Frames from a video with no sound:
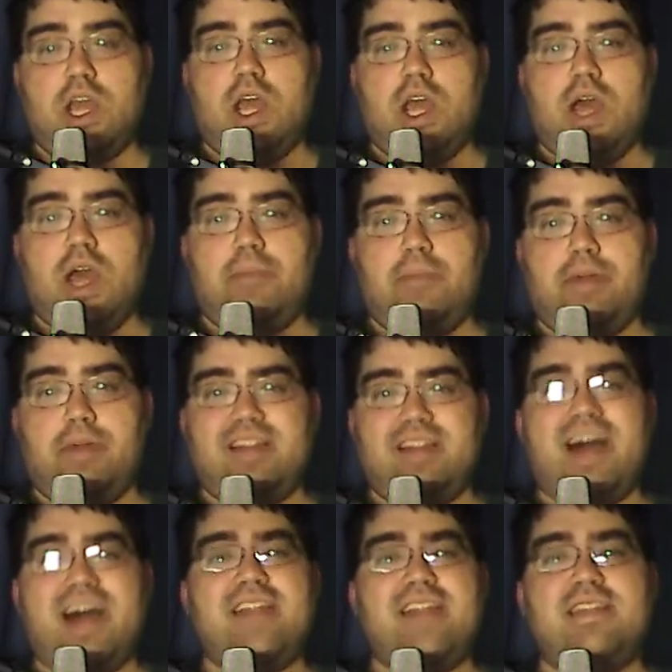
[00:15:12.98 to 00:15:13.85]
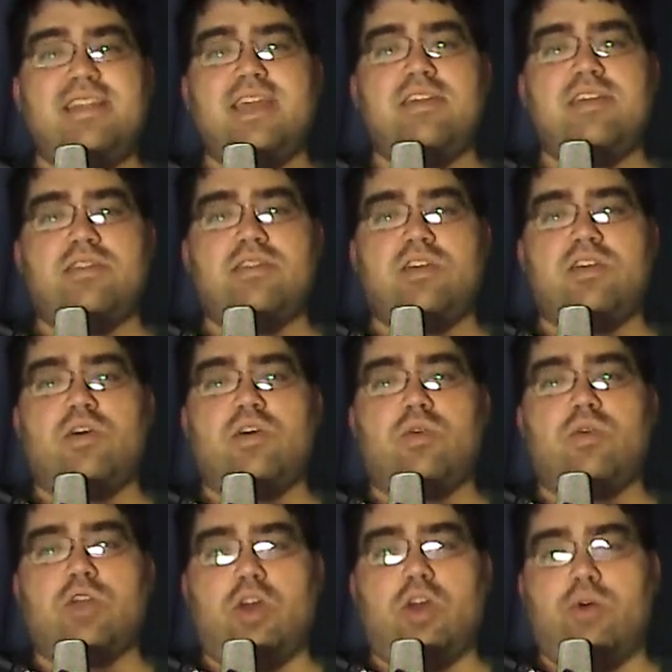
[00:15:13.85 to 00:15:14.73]
But a lot of these,
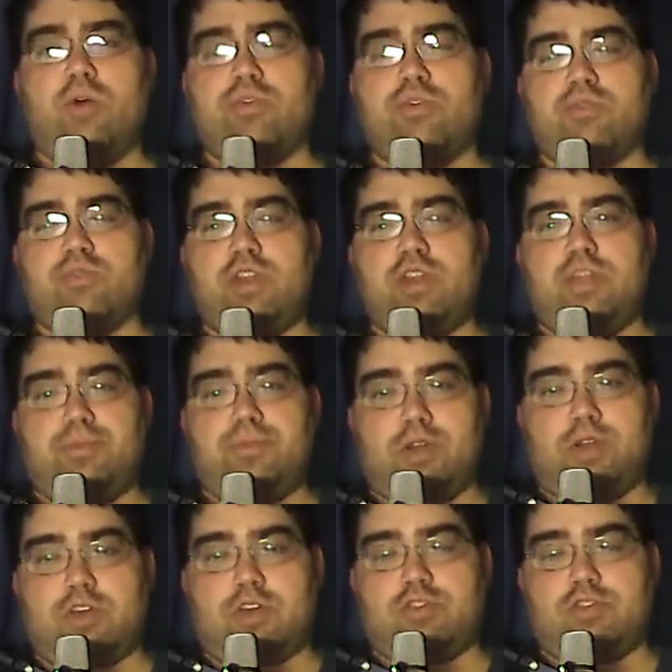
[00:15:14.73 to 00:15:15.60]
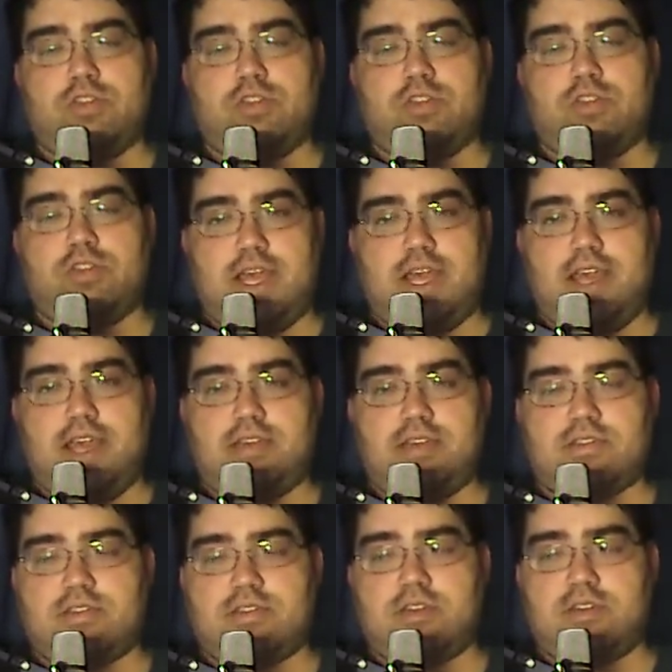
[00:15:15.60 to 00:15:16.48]
though, can always run into production
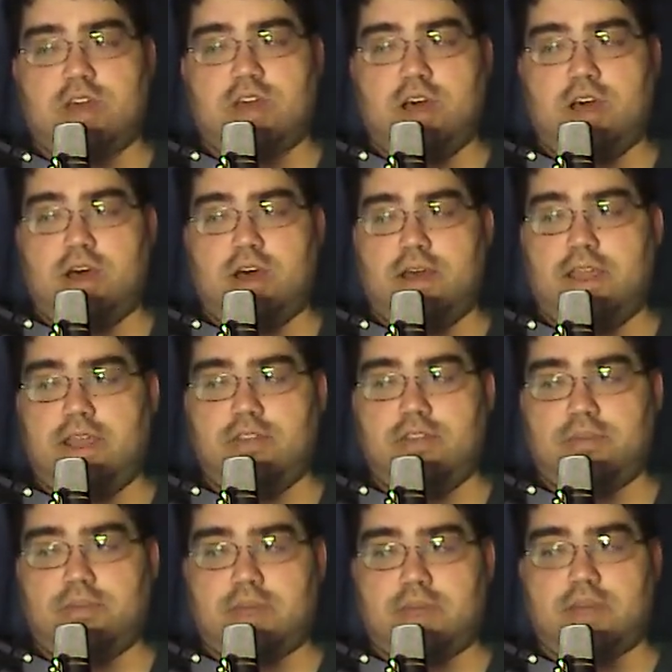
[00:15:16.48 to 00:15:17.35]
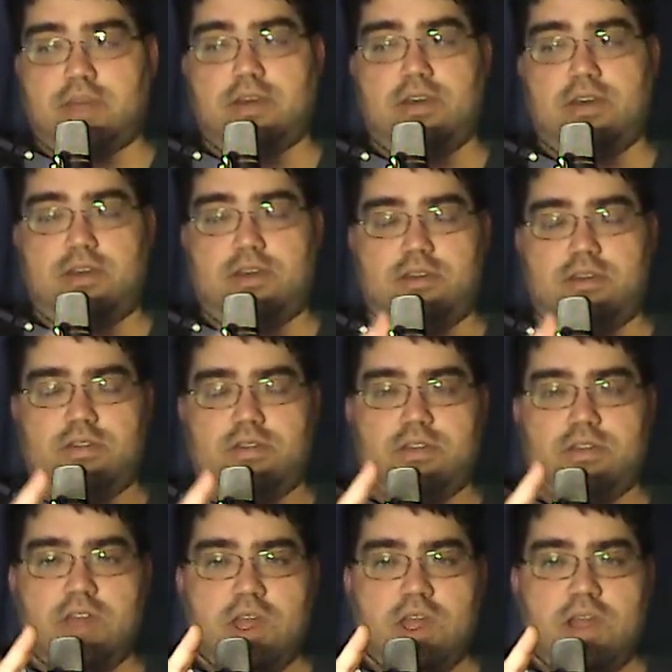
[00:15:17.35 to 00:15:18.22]
delays, uh, either
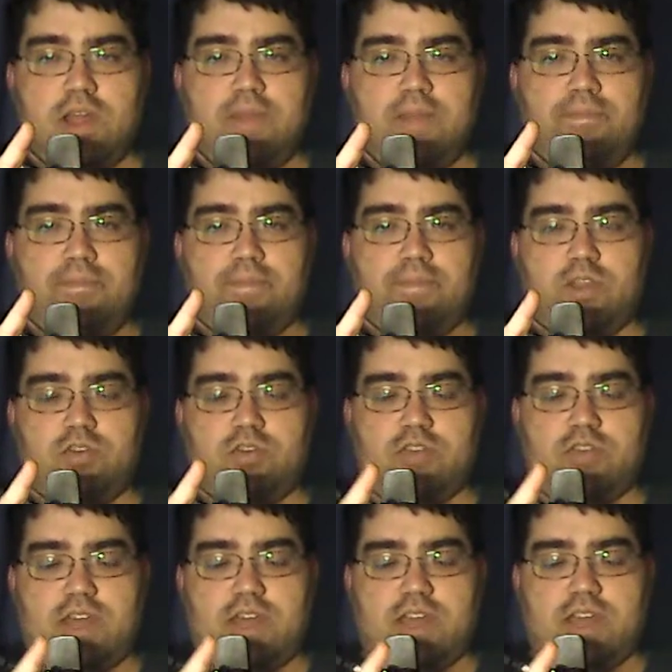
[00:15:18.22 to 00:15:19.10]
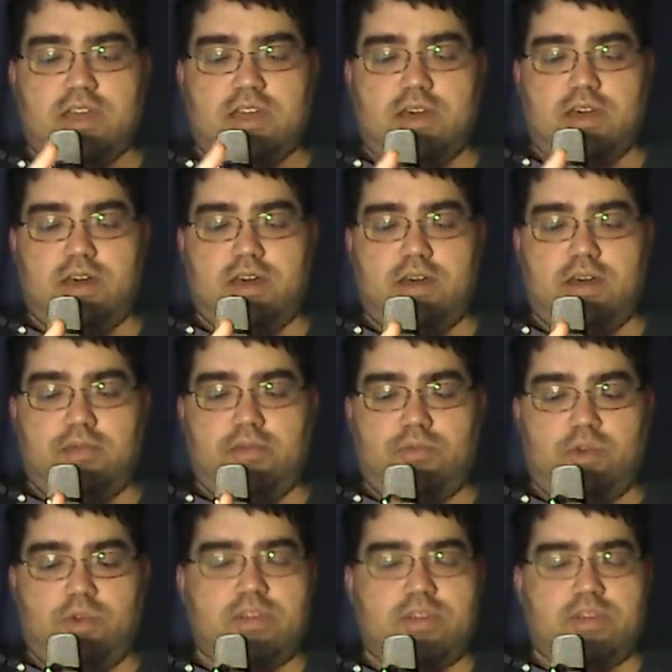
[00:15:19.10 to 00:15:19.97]
because there's like a uh,
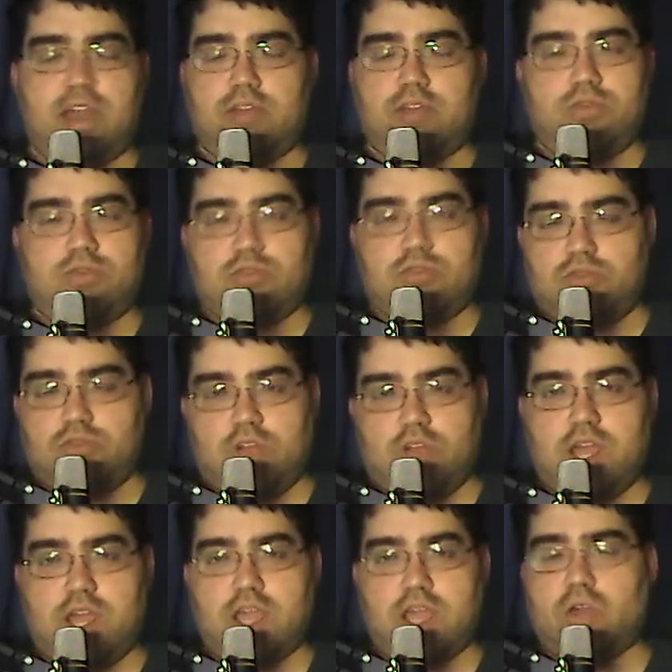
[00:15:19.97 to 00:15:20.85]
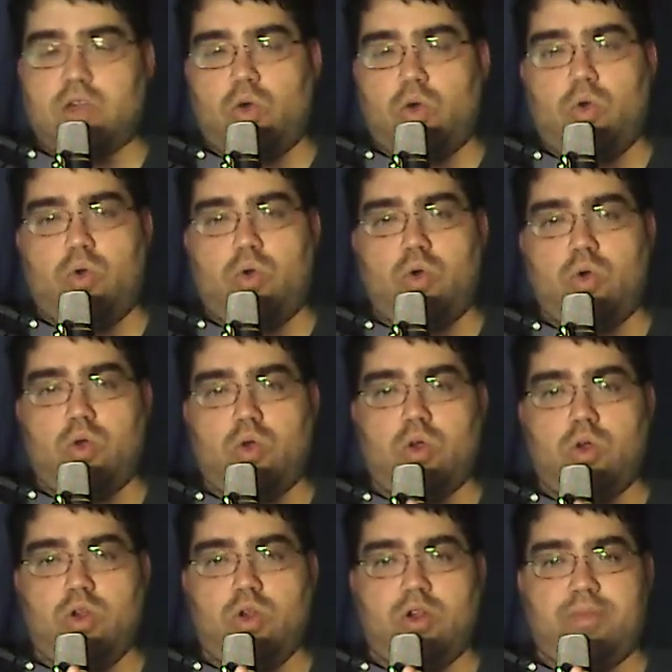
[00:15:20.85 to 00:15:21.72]
voice actor strike
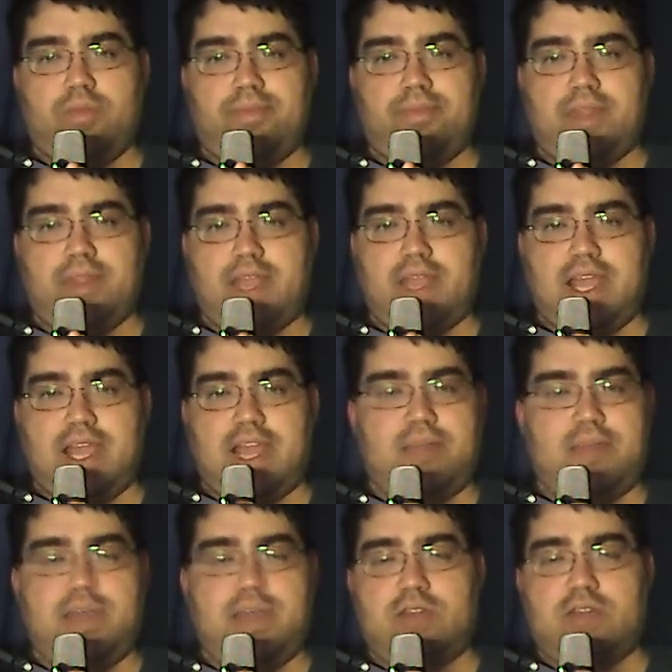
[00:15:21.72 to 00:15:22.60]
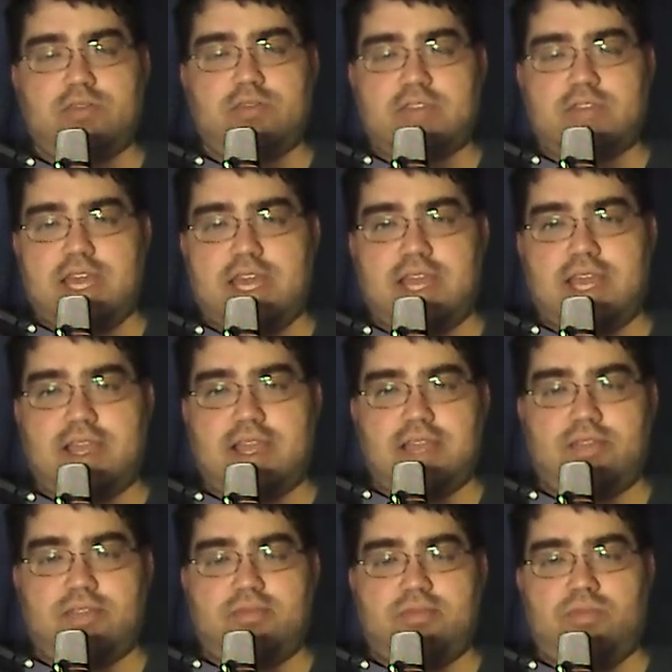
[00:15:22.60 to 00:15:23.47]
or animators can't
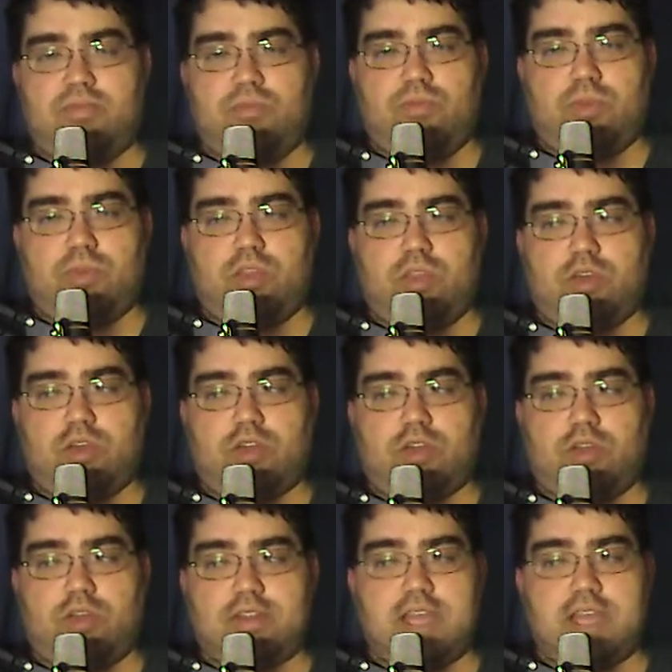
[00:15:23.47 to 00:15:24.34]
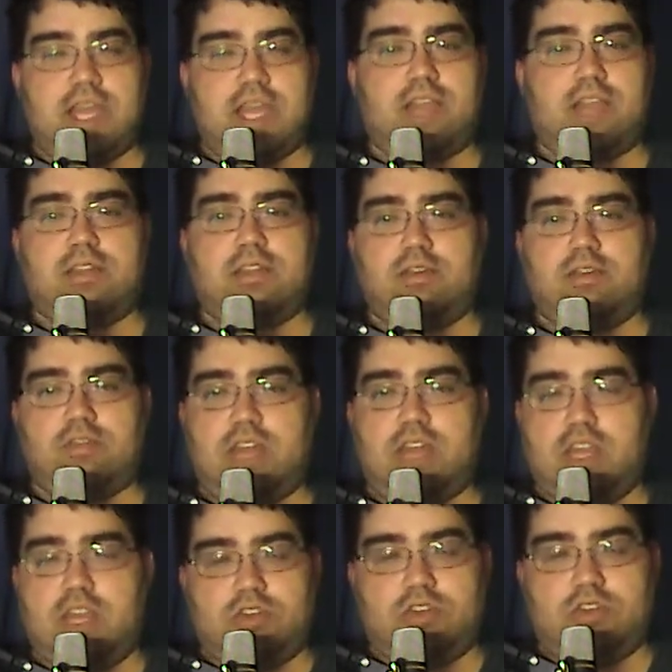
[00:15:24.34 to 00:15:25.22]
get the correct thing, there's
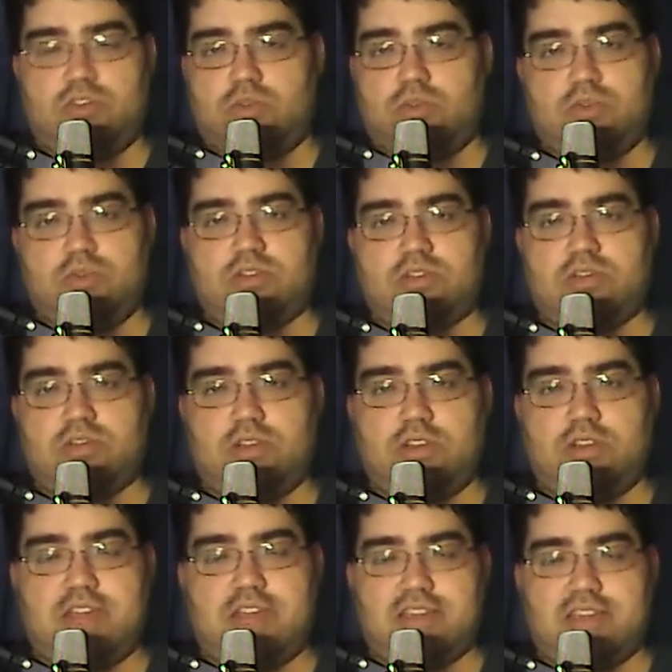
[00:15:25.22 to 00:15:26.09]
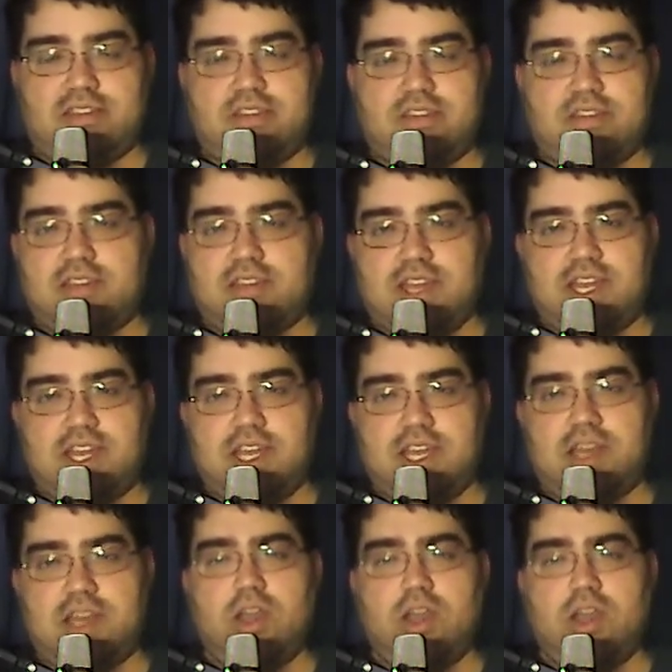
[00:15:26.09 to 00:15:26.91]
an issue with licensing